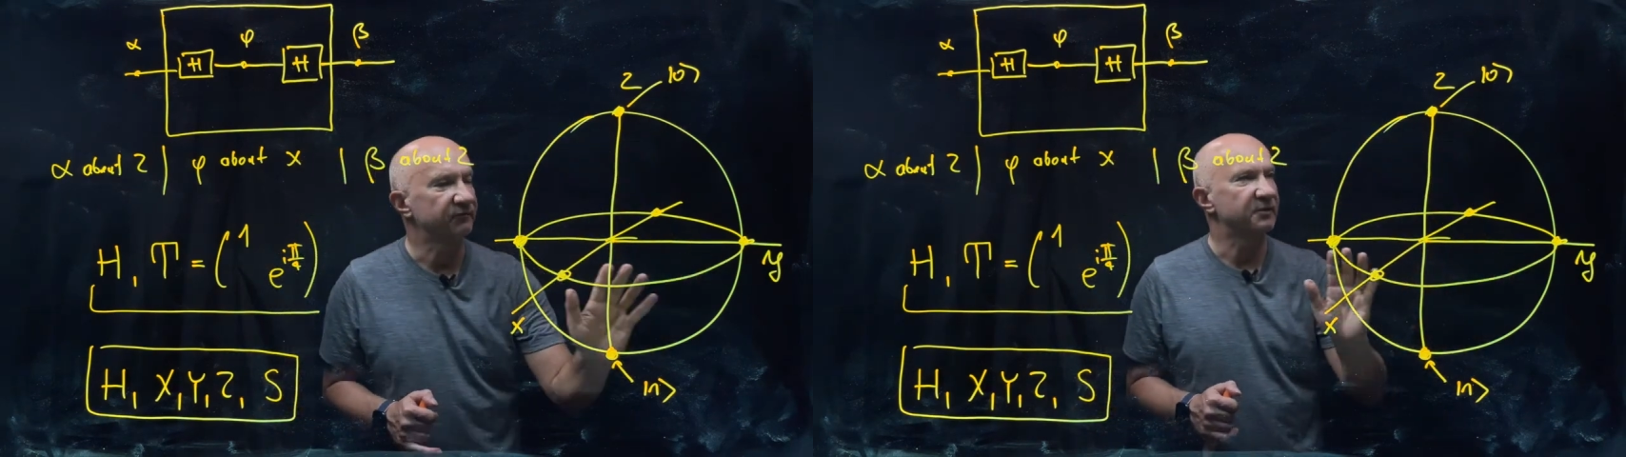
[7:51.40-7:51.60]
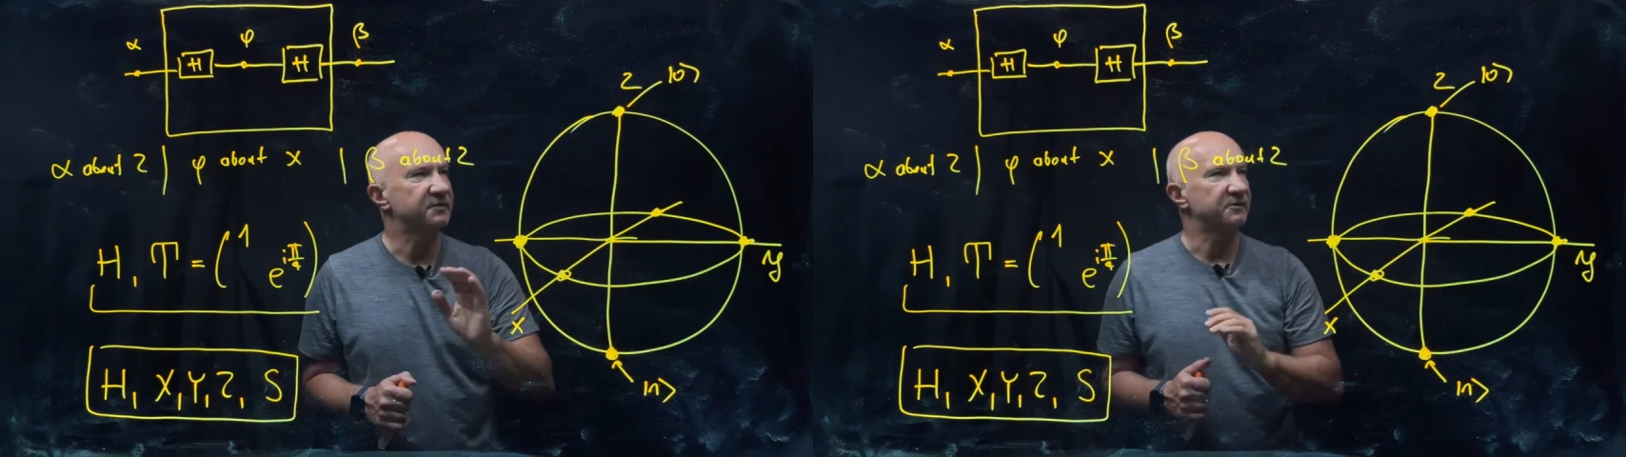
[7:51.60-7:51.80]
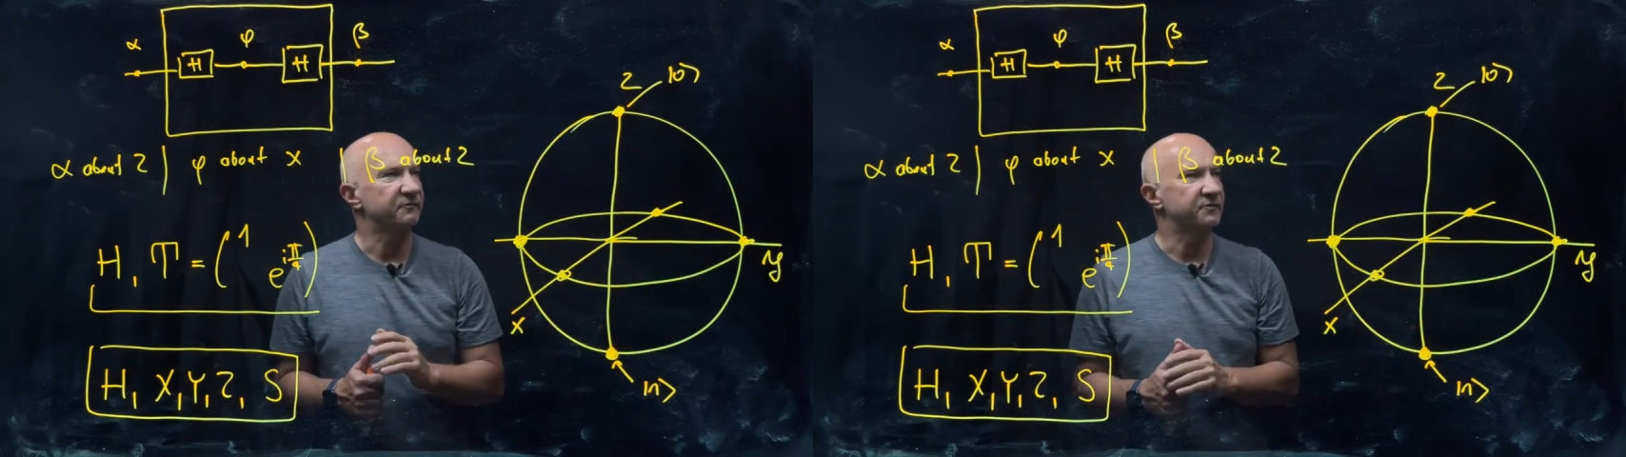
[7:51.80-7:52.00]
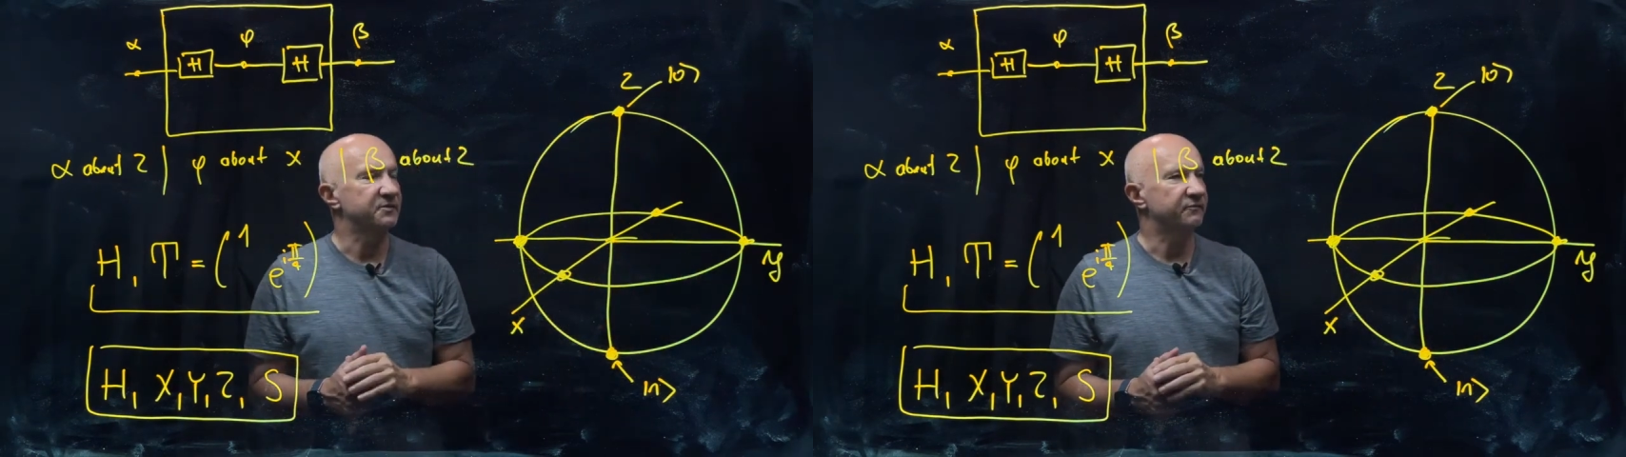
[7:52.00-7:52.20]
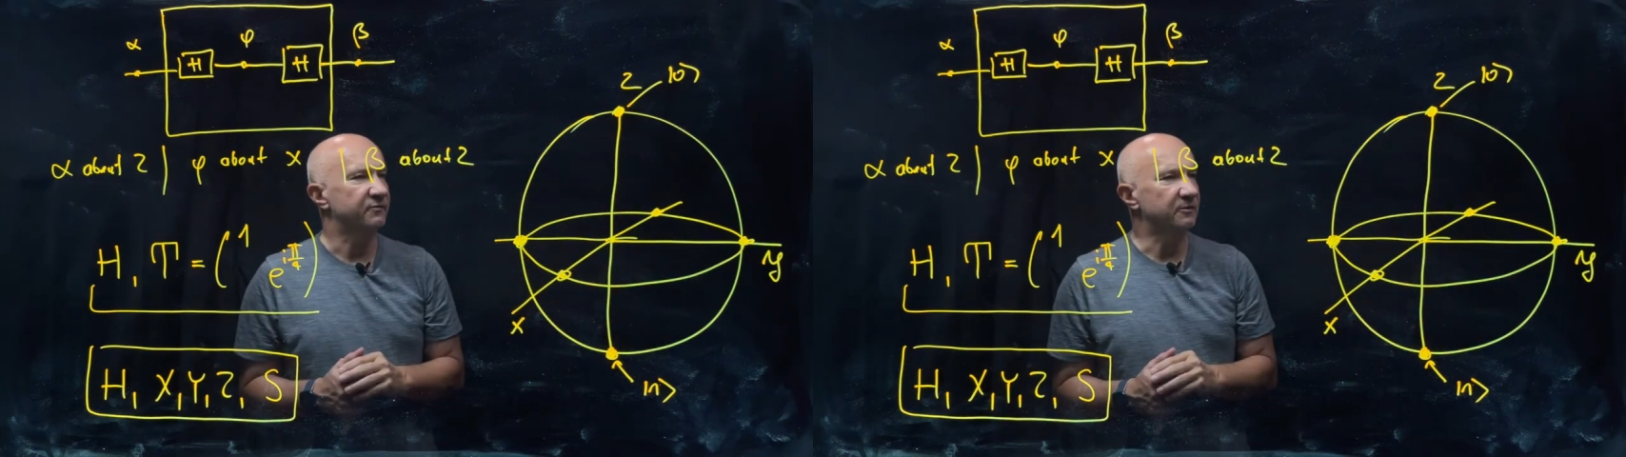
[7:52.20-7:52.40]
the surface
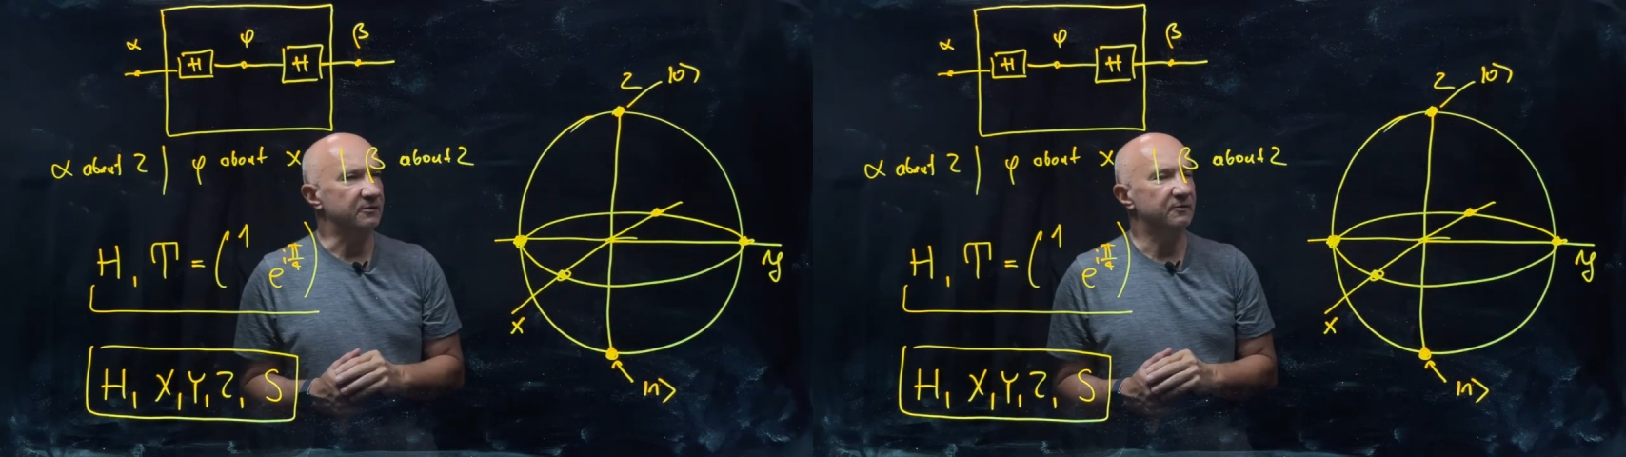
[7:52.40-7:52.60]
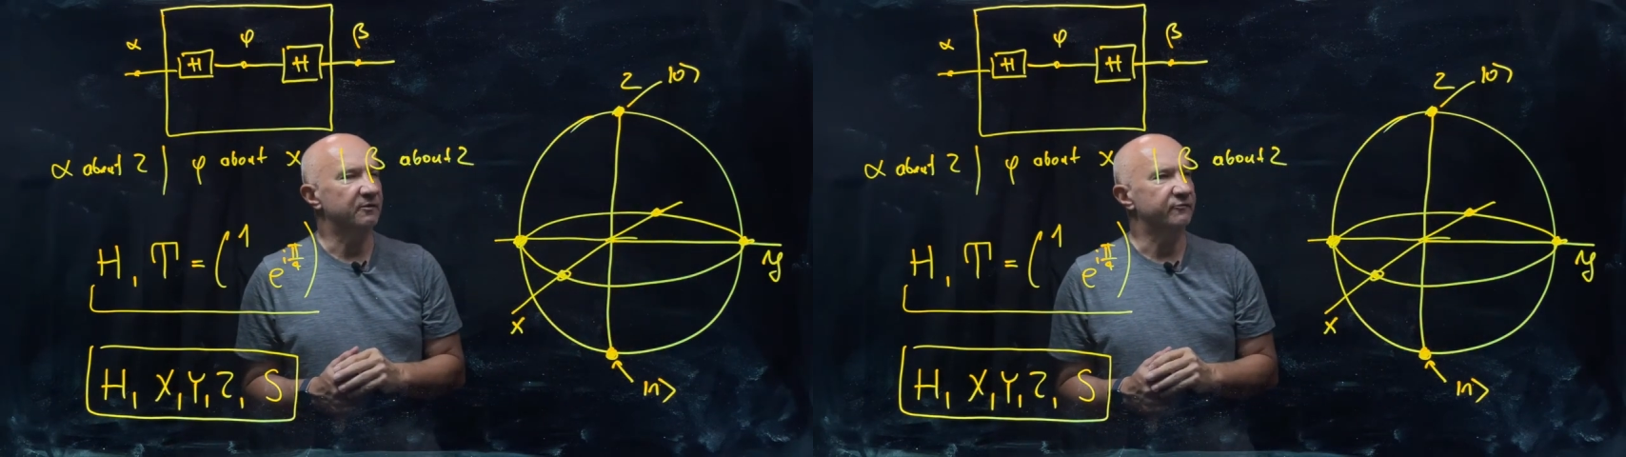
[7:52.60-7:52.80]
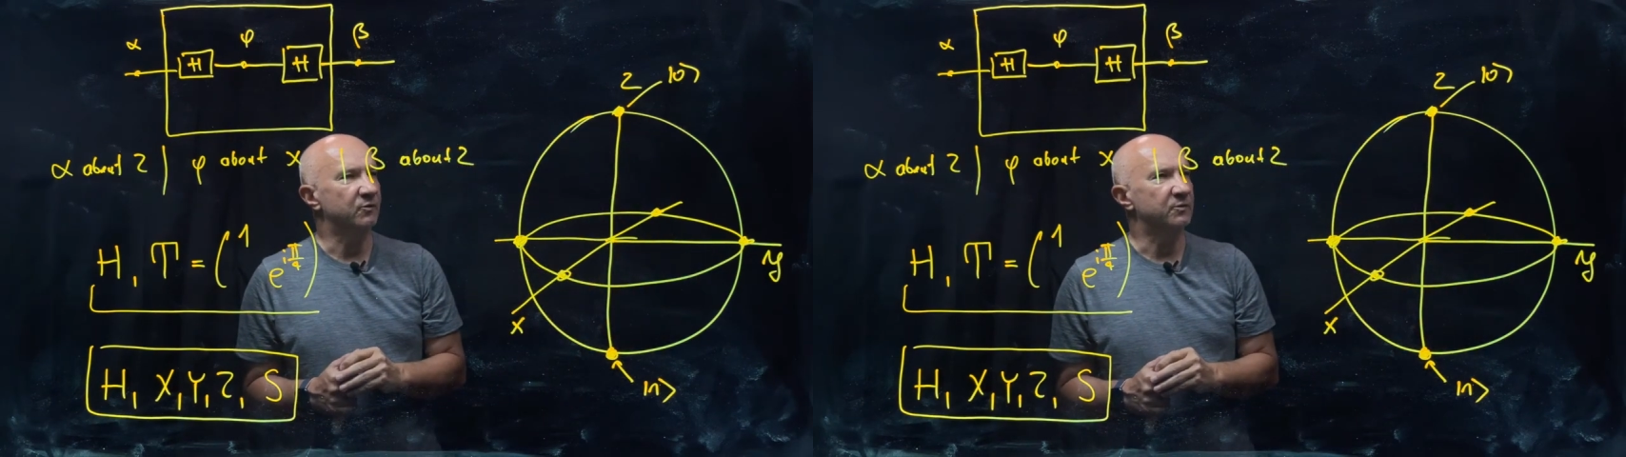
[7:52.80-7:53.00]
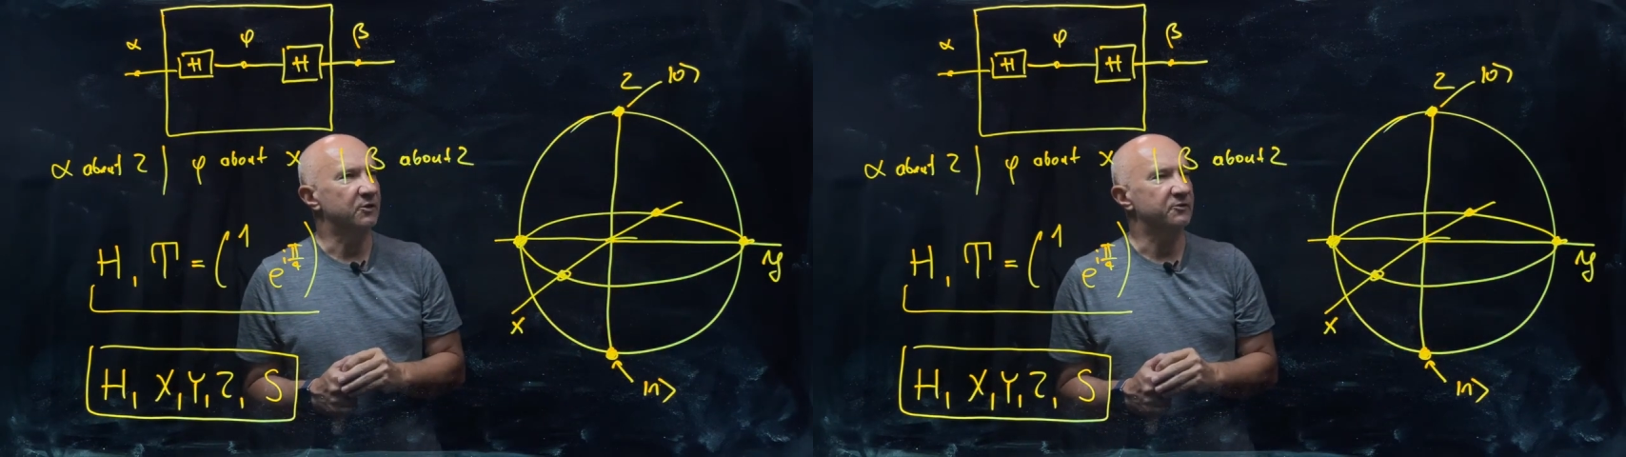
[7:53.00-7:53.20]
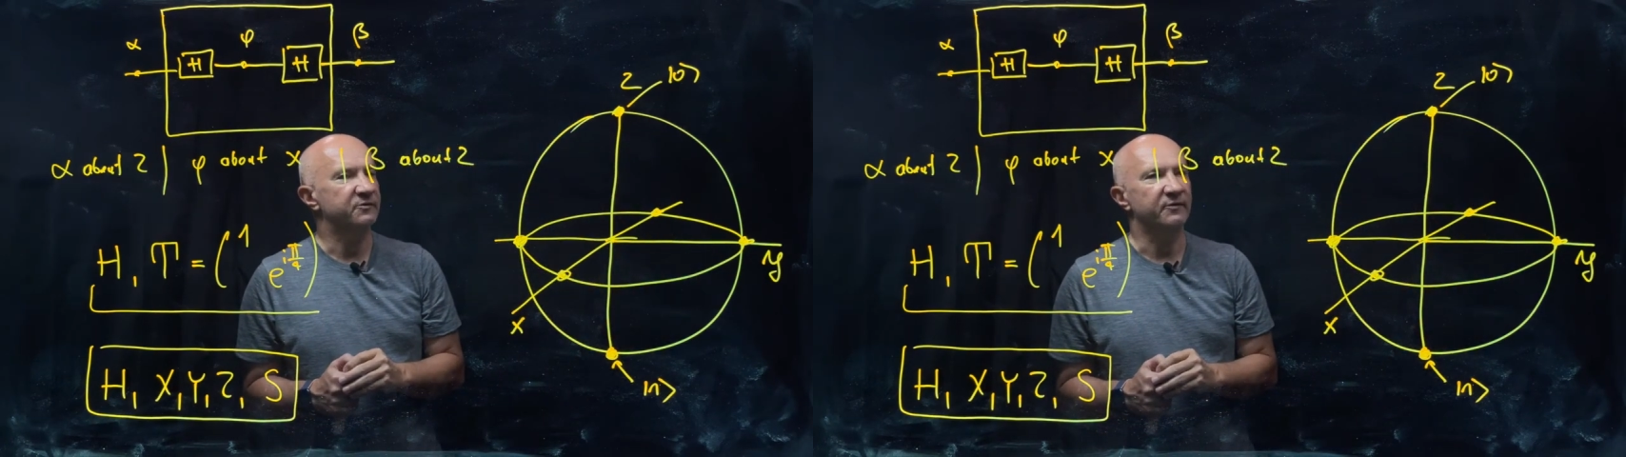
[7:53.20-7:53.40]
of your
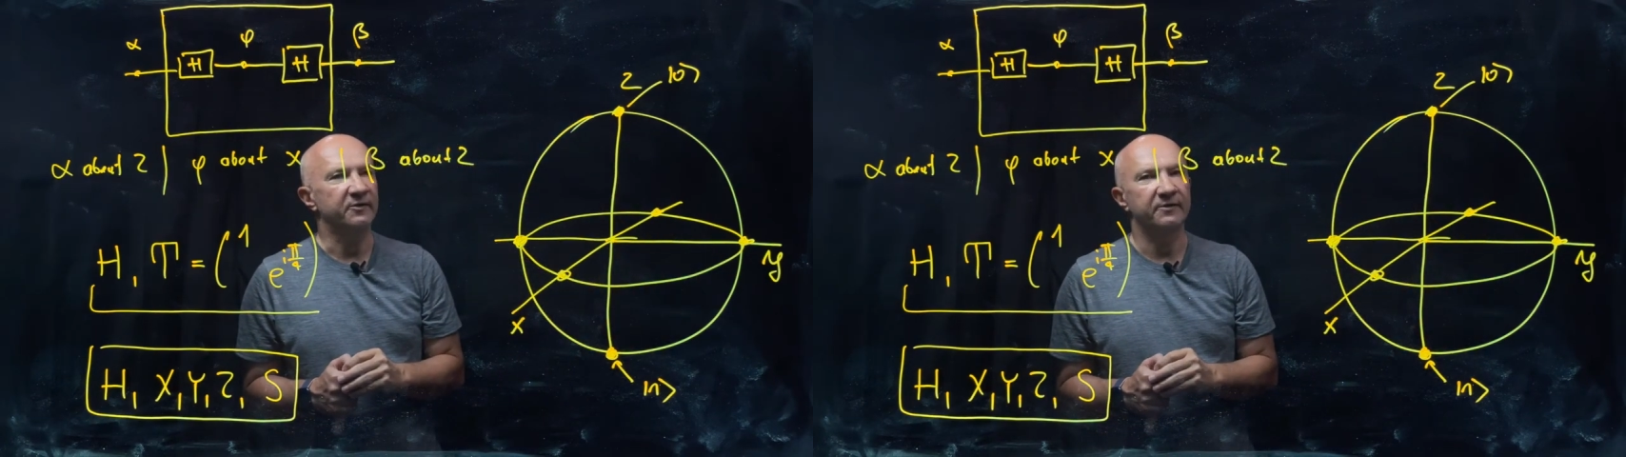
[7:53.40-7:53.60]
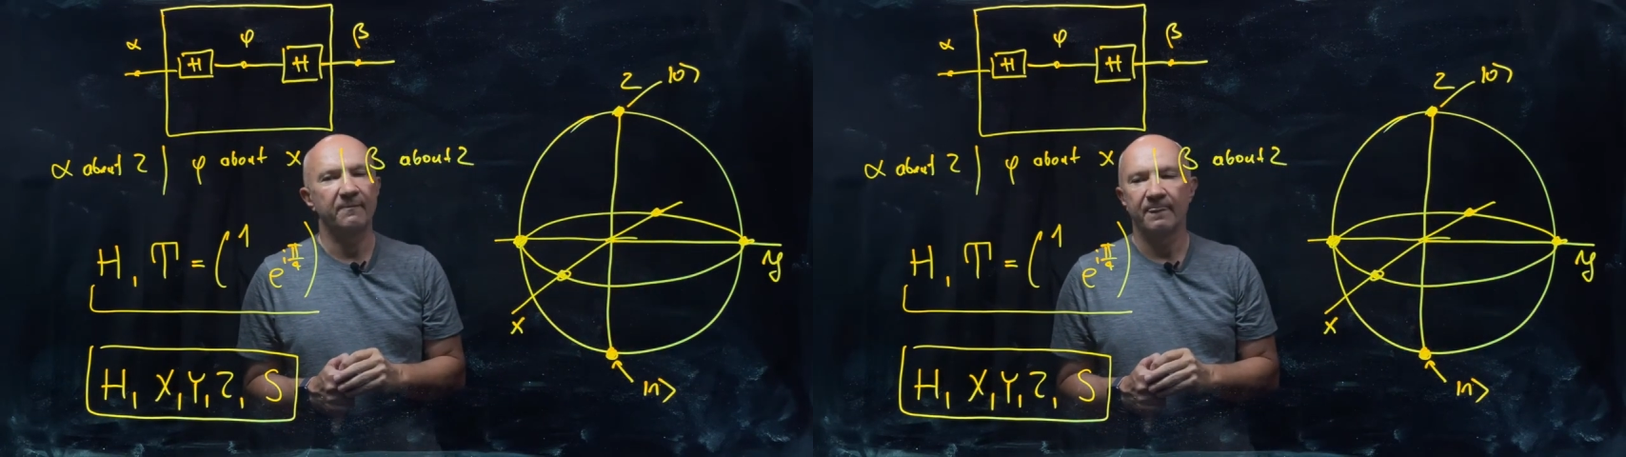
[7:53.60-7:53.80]
Bloch sphere.